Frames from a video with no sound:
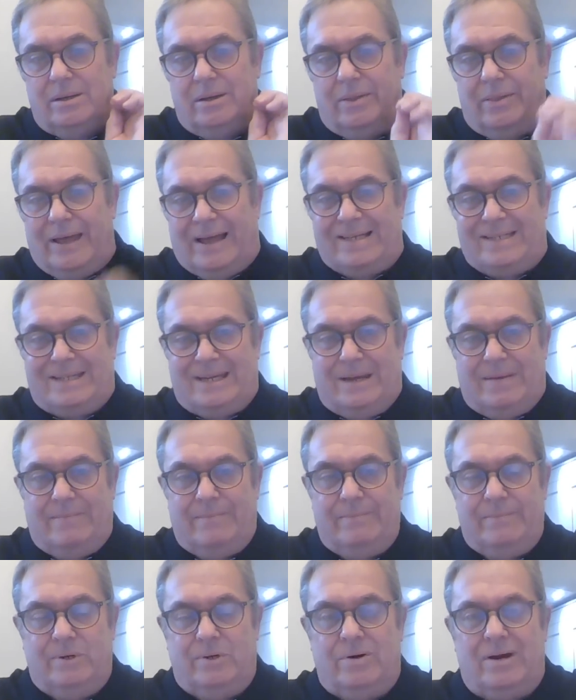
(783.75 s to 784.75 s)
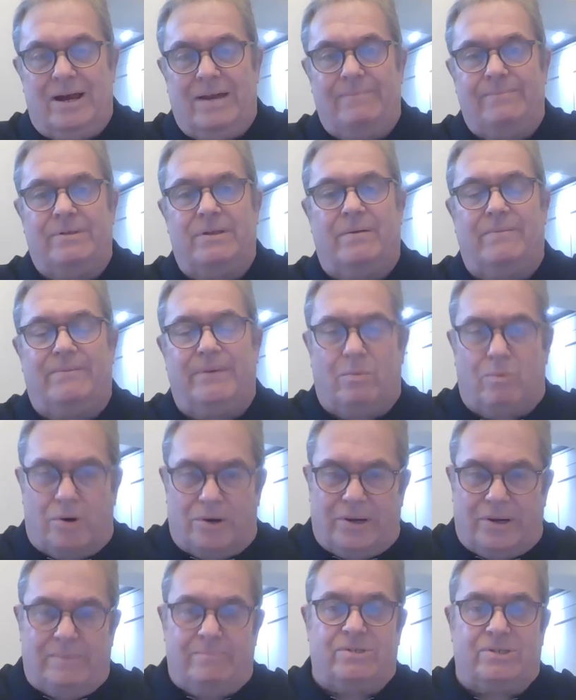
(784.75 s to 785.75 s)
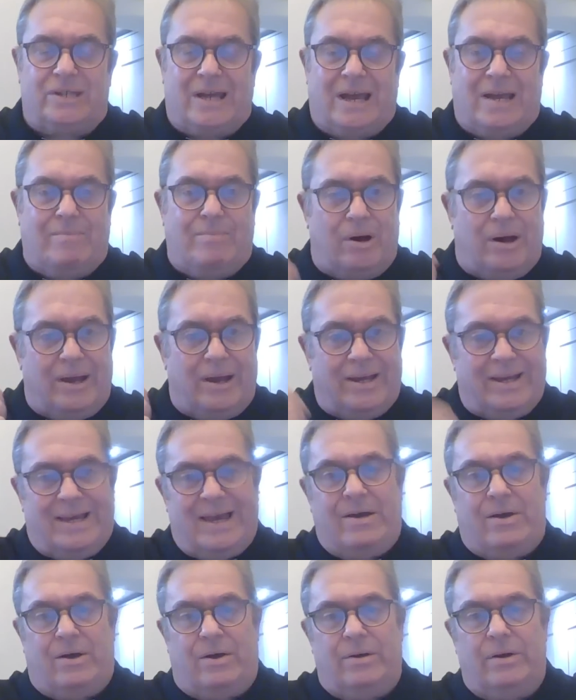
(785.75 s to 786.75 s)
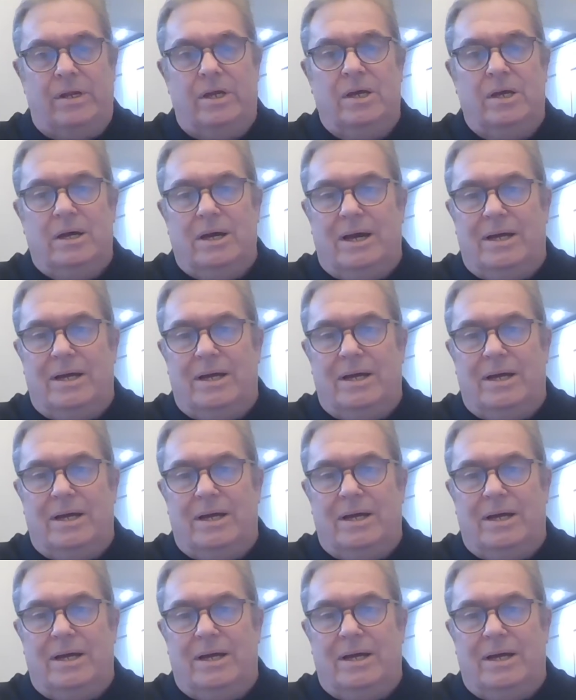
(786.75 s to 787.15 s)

That's it. All right, so if you want it, stay bright, get on.